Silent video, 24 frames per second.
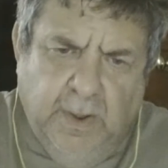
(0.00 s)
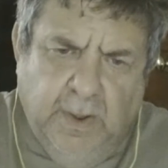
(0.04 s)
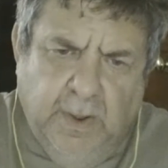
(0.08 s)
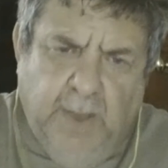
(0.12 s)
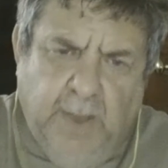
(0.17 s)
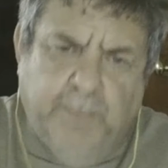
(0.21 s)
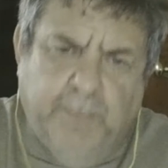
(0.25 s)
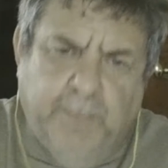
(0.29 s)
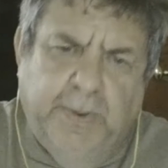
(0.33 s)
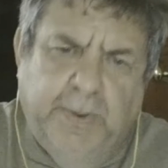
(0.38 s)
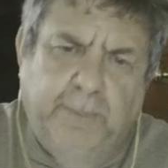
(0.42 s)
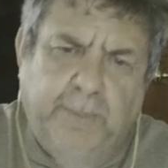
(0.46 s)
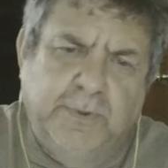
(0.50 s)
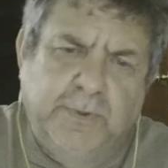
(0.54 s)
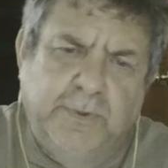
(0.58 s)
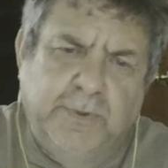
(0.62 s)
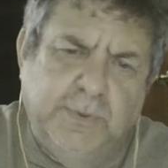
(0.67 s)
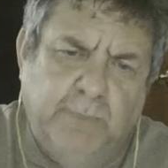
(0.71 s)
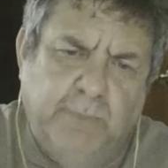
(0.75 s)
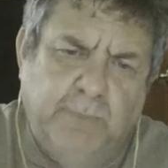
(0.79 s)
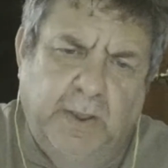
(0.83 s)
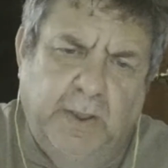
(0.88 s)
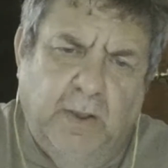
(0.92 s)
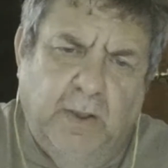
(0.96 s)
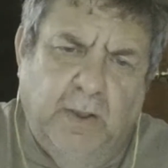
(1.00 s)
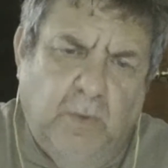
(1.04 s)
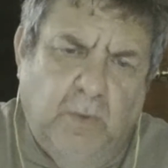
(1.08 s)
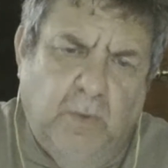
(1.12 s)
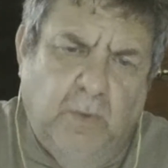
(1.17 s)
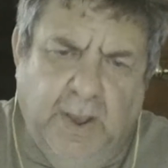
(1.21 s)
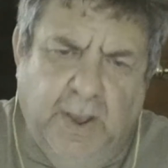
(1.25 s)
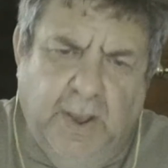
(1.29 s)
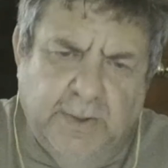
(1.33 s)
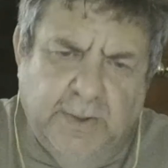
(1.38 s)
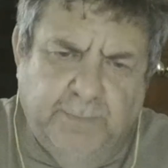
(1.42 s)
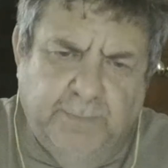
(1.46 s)
and people's mail
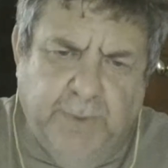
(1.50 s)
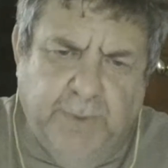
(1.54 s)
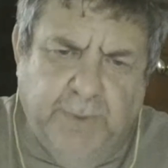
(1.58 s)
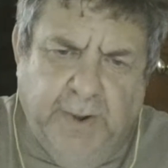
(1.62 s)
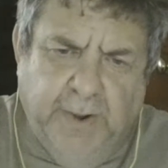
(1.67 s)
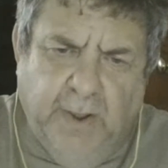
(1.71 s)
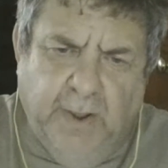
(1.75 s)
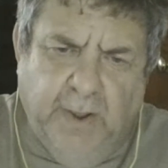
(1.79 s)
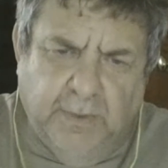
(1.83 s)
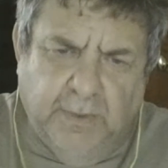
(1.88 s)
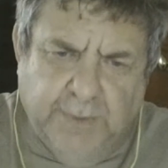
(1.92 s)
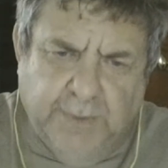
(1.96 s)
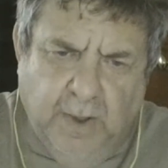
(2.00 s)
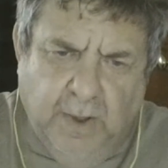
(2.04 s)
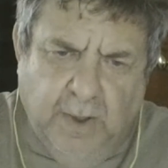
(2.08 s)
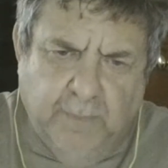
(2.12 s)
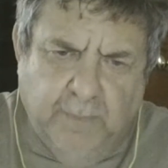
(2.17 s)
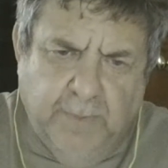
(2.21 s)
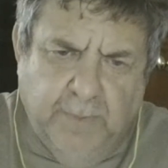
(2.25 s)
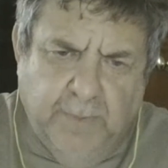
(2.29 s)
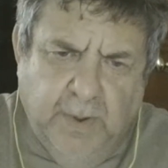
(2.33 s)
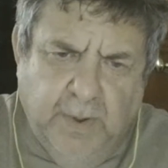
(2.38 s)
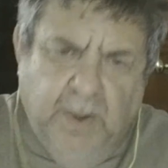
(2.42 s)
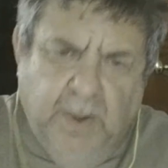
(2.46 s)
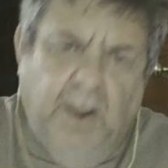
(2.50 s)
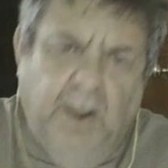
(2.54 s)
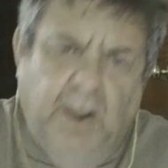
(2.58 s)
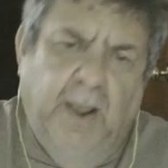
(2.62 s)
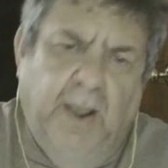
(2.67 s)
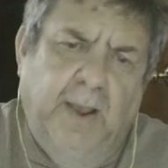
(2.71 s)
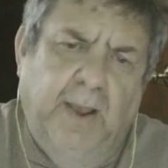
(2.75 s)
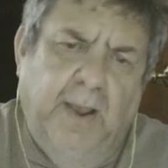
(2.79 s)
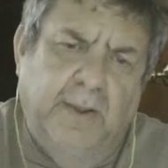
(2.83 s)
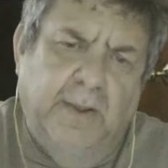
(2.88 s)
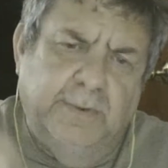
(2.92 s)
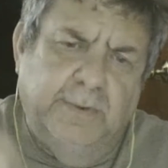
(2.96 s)
had been held up,
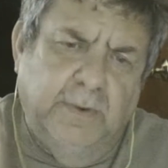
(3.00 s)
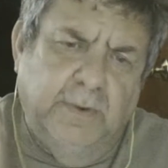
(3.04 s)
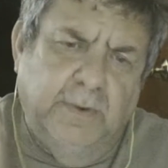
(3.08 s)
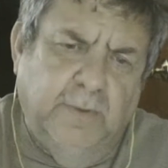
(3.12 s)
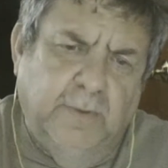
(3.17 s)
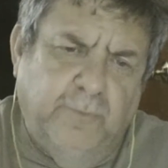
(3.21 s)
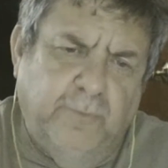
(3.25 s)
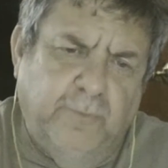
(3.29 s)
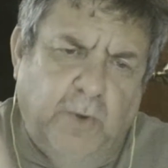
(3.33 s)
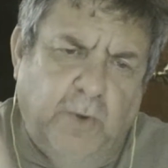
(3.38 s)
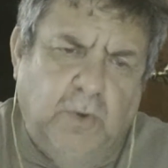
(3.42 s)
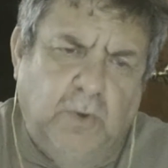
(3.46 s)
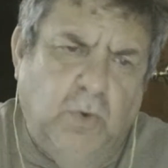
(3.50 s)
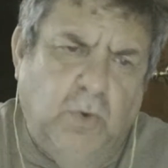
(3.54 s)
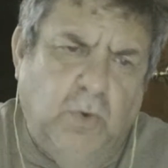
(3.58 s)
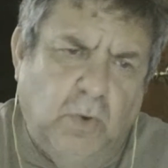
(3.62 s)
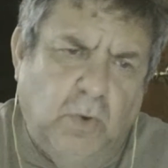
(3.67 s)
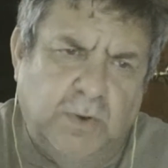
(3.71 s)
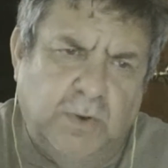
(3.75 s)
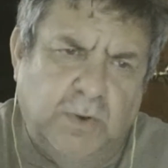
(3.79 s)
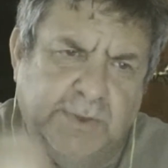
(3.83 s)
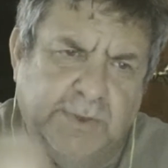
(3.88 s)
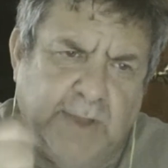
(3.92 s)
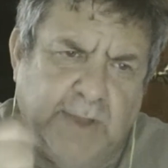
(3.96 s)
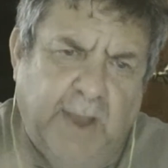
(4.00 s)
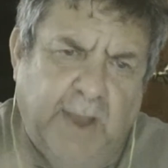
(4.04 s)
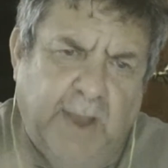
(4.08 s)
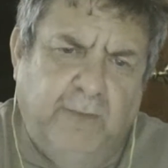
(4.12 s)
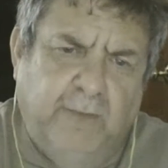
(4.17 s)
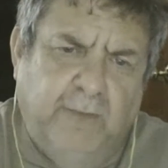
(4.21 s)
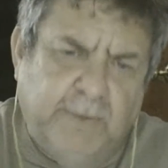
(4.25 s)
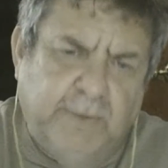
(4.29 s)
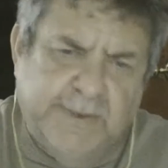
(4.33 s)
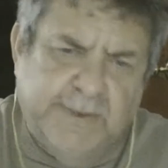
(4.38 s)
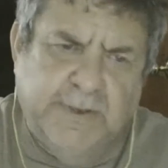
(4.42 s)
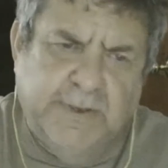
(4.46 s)
and phone calls to
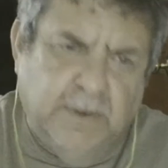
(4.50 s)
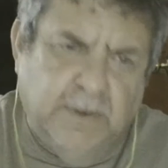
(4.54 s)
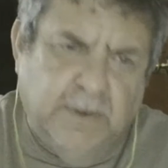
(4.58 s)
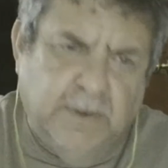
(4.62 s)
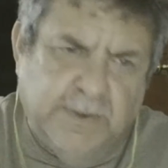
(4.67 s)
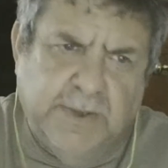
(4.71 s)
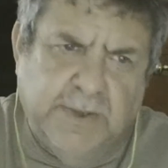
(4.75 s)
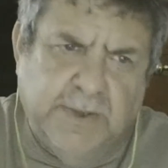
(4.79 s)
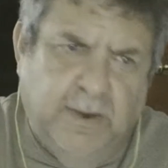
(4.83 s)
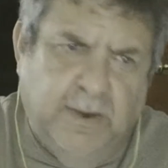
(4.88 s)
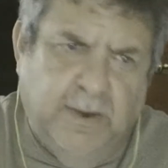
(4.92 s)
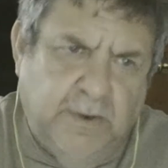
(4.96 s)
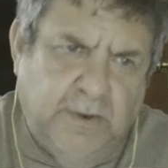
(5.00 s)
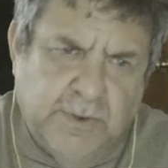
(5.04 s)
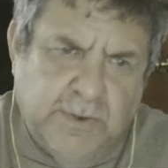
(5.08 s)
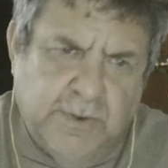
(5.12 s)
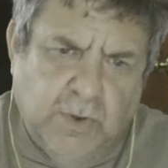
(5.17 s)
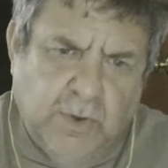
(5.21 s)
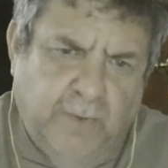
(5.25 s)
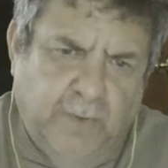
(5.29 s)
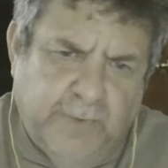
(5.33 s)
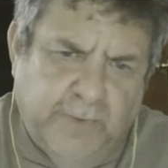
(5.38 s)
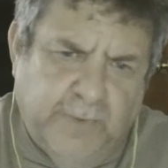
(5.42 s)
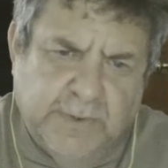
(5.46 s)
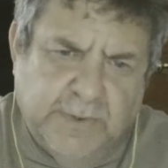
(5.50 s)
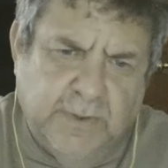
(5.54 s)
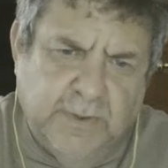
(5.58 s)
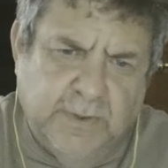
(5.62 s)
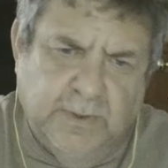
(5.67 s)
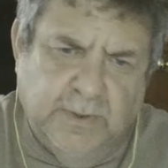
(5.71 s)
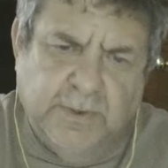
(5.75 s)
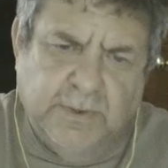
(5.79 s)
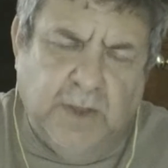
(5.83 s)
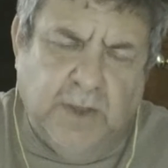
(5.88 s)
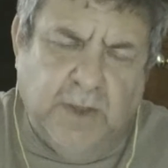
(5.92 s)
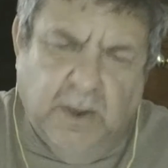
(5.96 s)
every single senator's office in
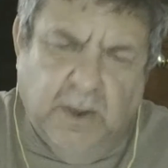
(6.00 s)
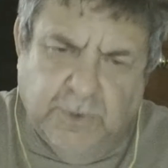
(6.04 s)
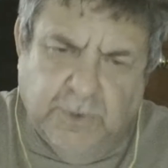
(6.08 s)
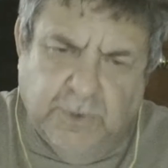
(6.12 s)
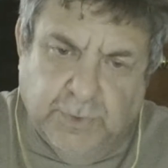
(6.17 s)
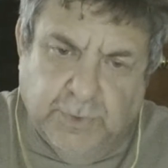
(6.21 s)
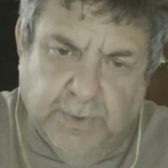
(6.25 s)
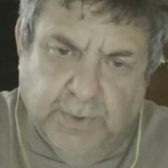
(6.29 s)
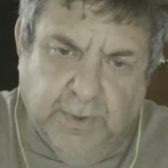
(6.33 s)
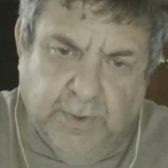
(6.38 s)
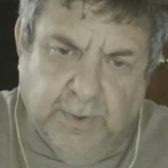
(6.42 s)
this country